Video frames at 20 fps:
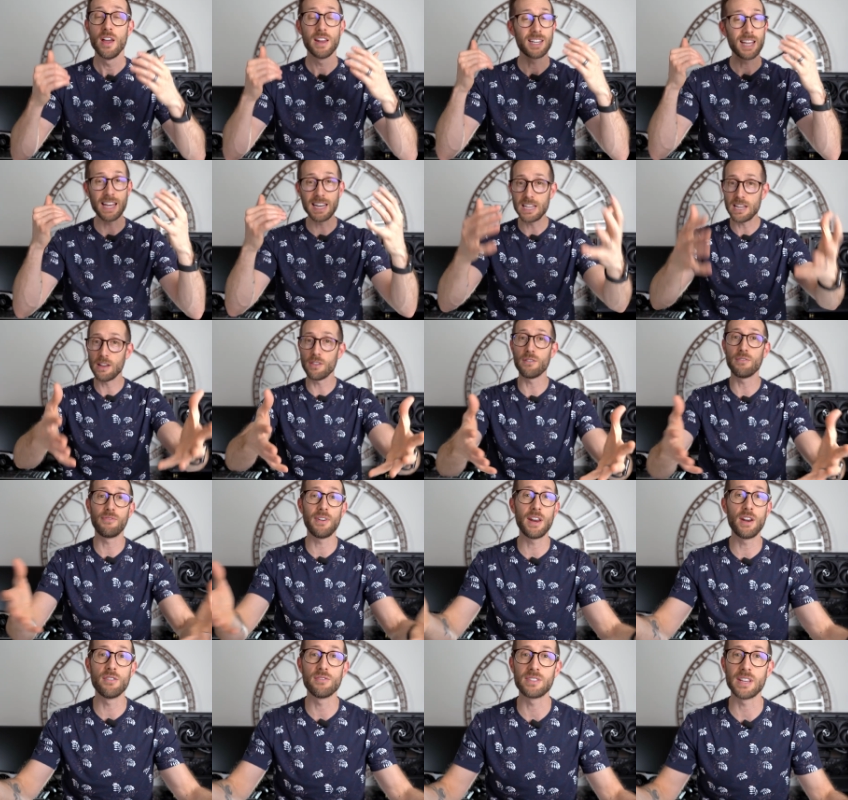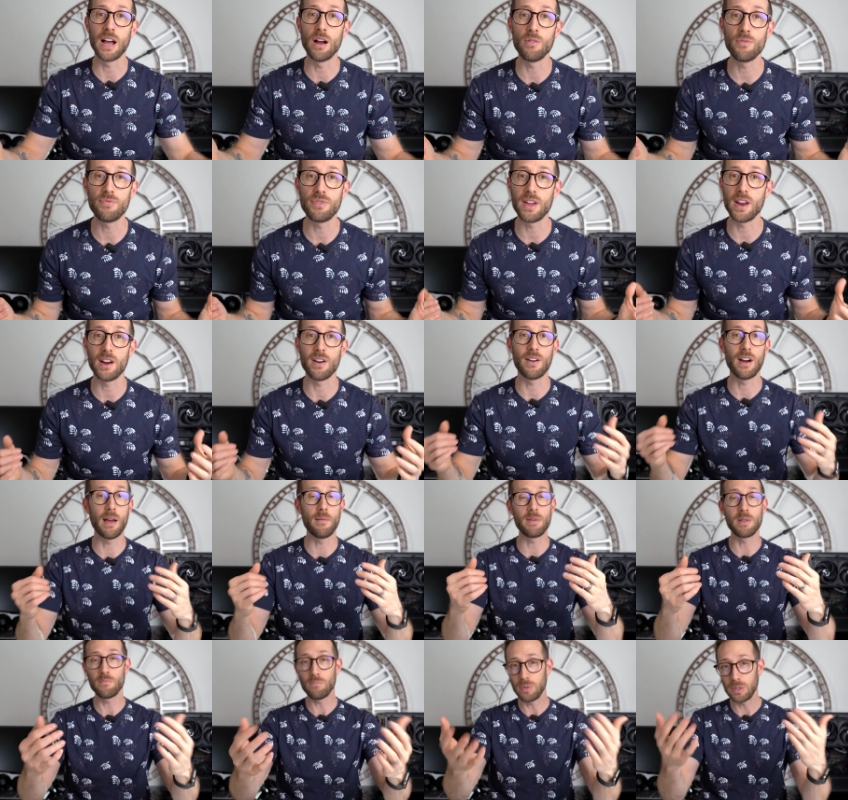To any other vendors out there,
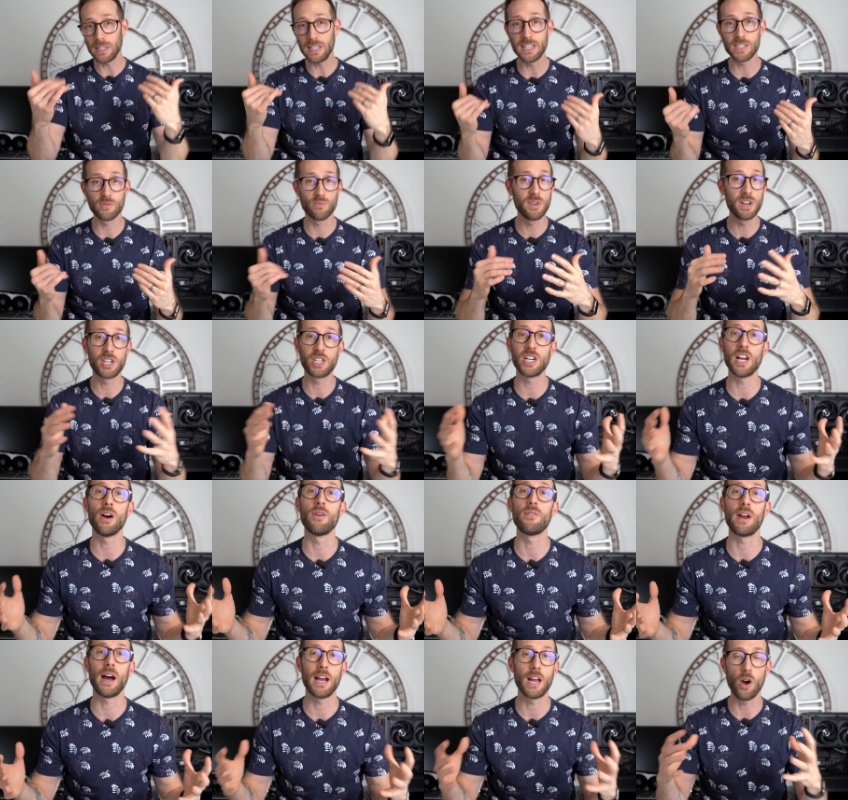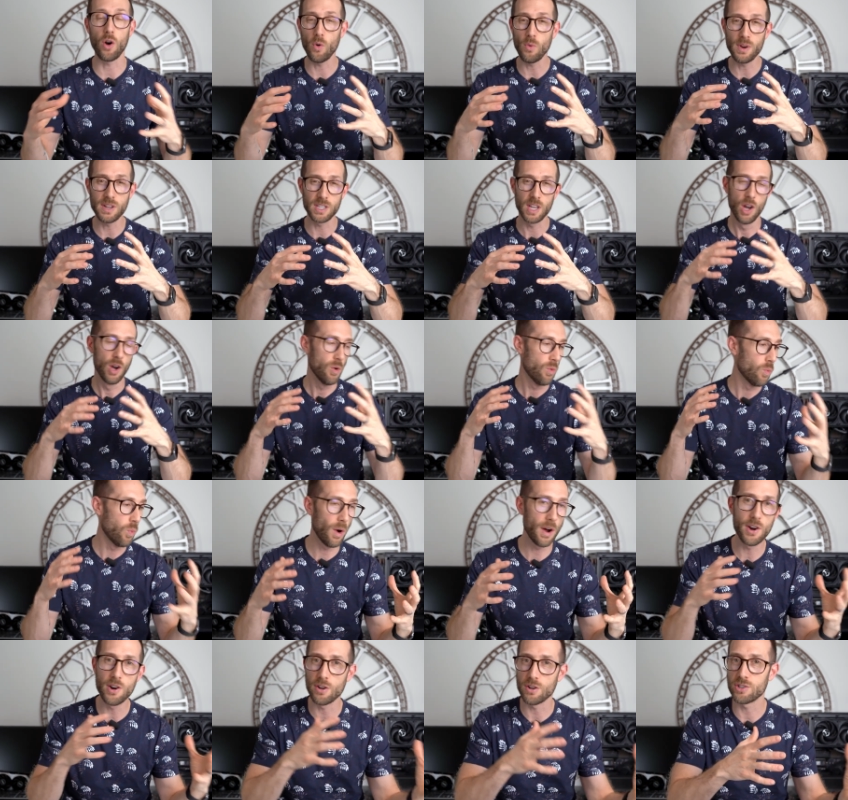I mean, please reach out. I always
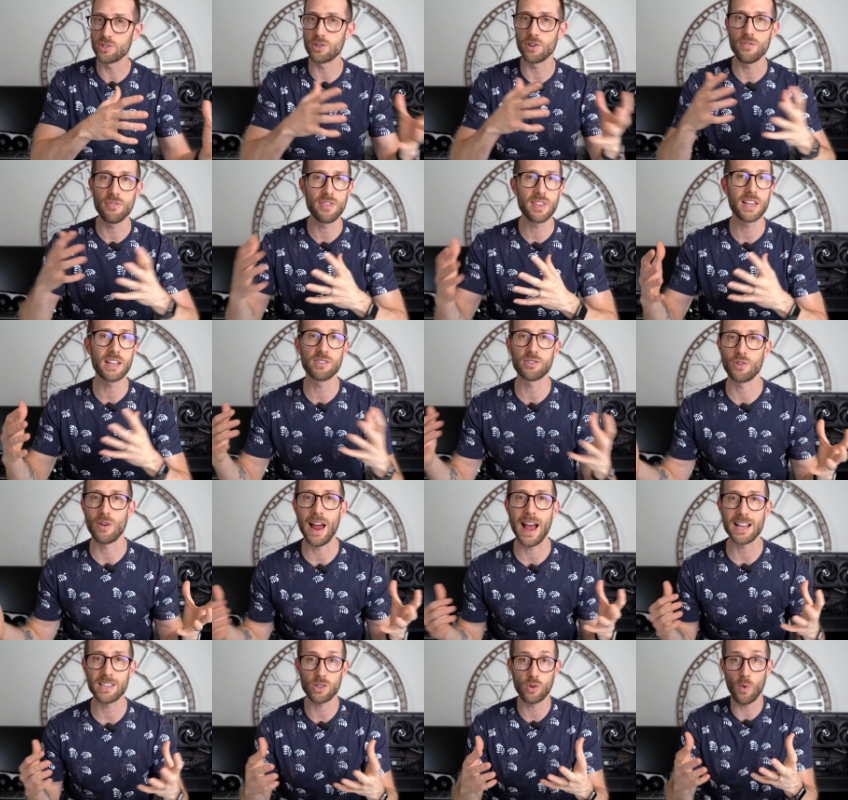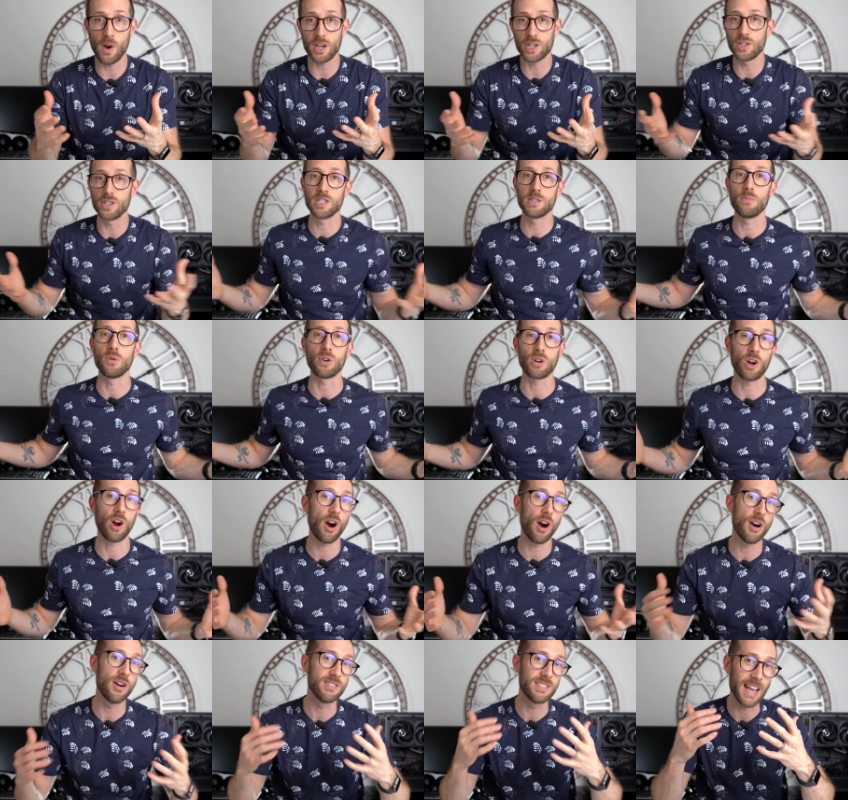wonder certain things or ask questions about
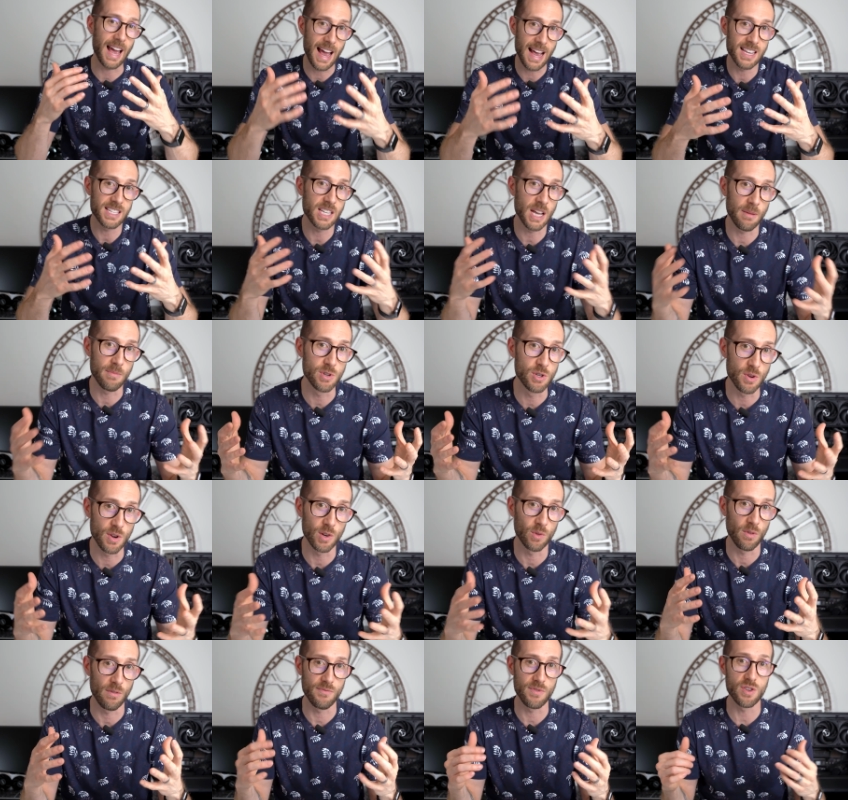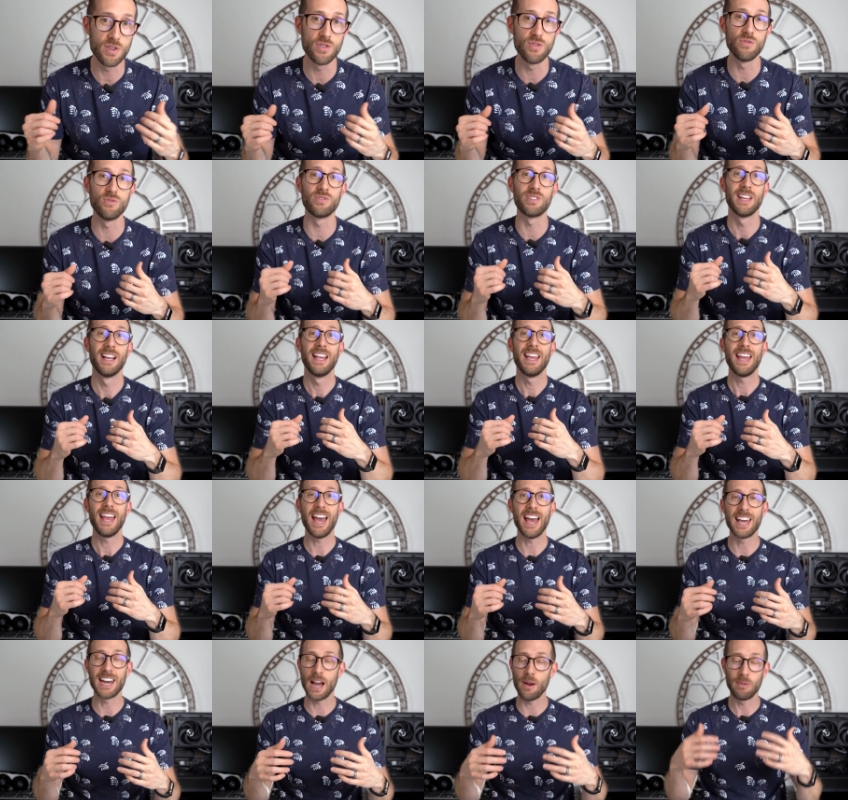cards as I'm doing reviews,
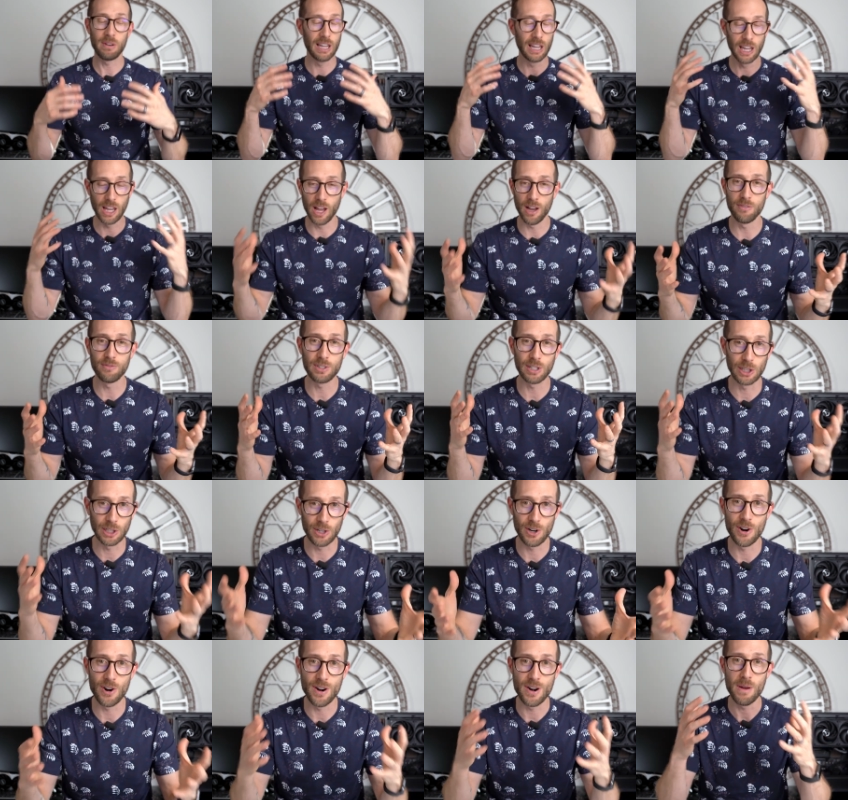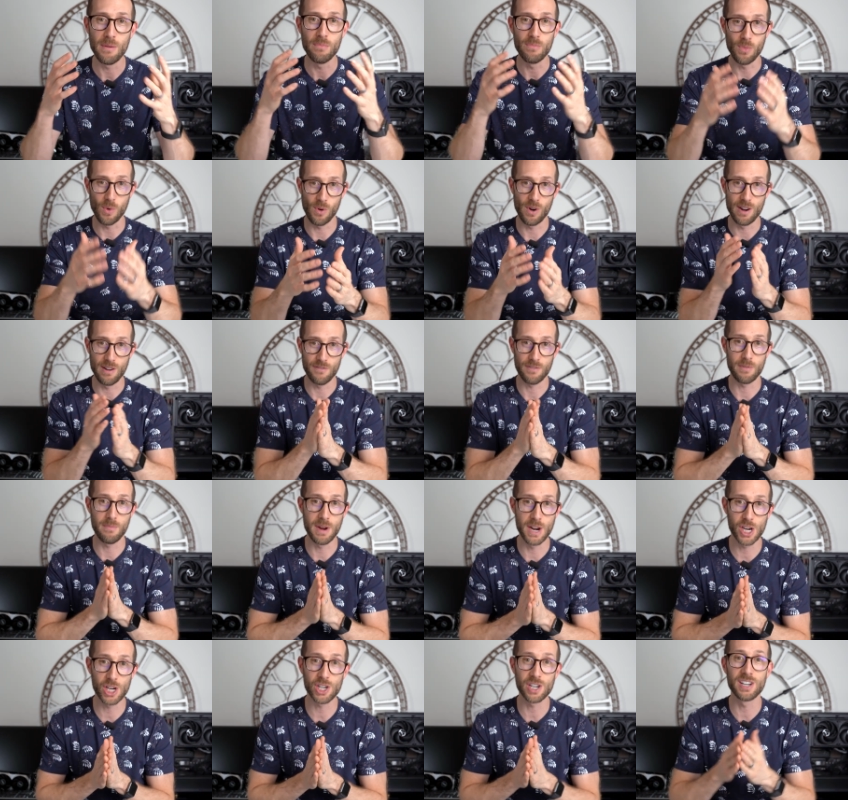and I would love to learn more
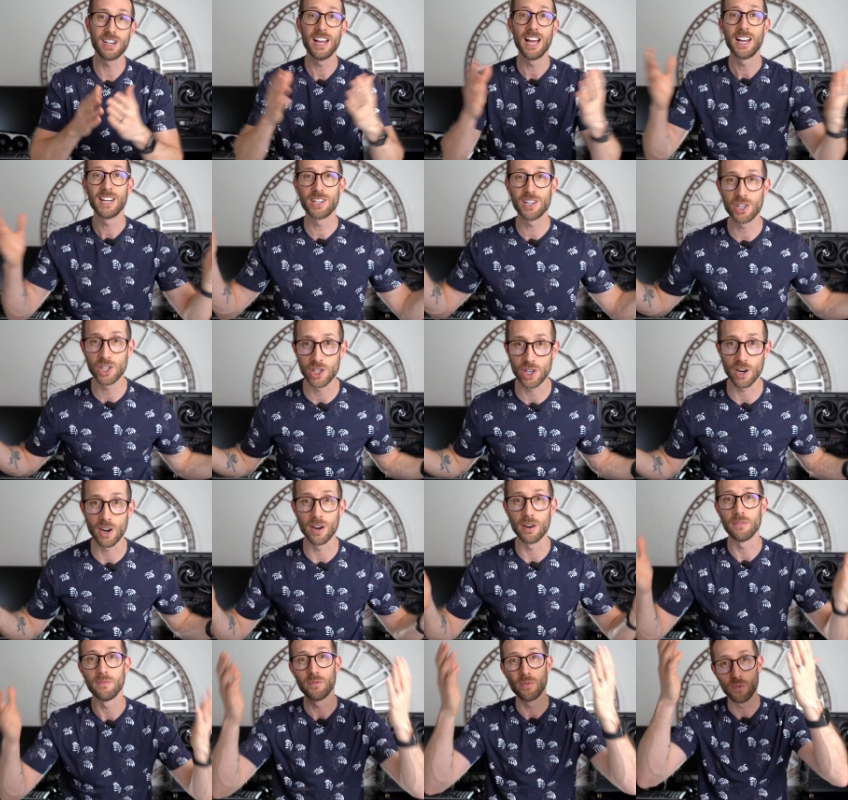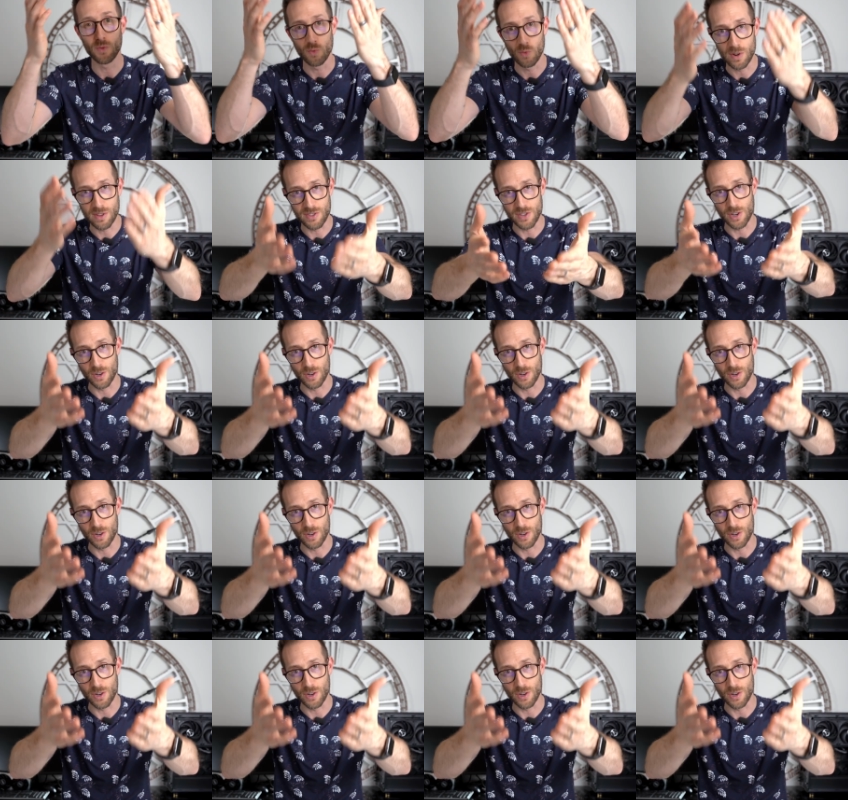information to share it with